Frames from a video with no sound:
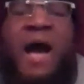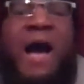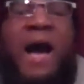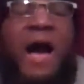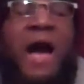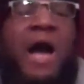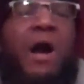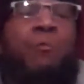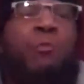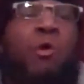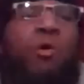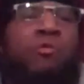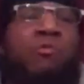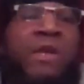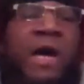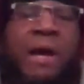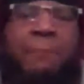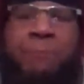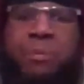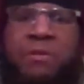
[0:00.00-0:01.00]
I will
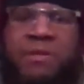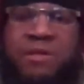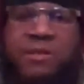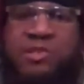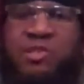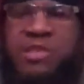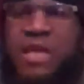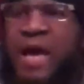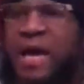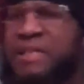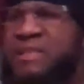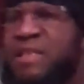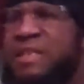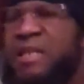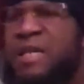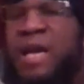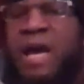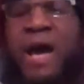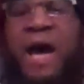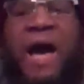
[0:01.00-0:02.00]
not politicize it.